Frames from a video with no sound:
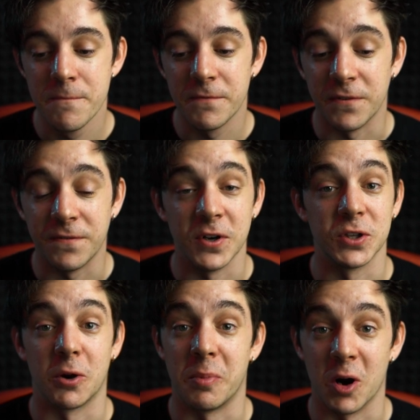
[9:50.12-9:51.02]
fulfilled
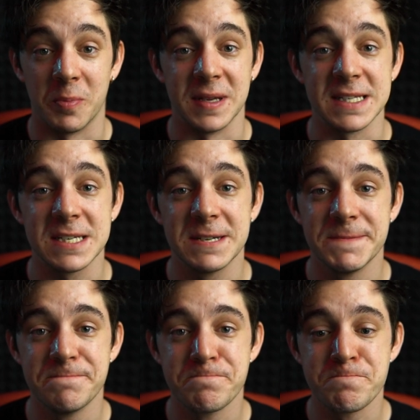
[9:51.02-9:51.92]
our purpose.
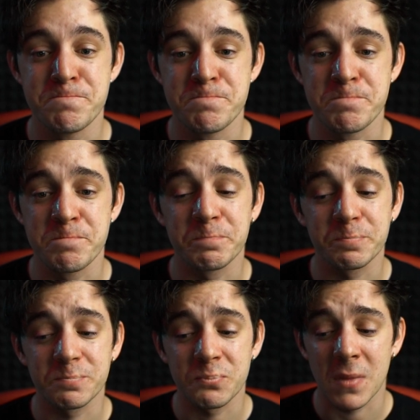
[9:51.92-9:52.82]

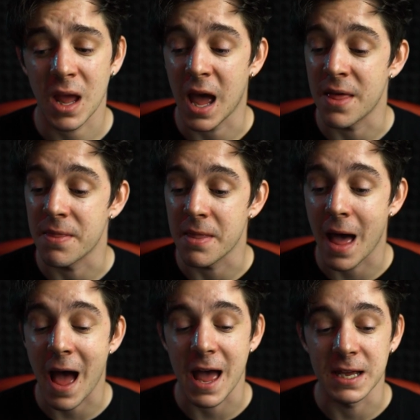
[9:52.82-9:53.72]
And
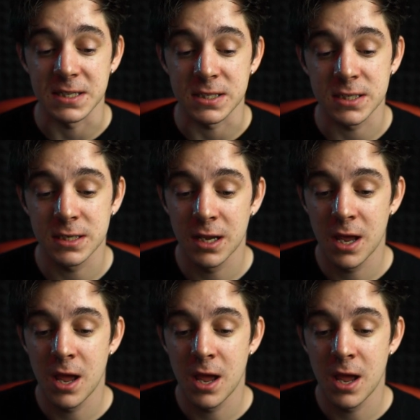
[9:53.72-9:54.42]
that is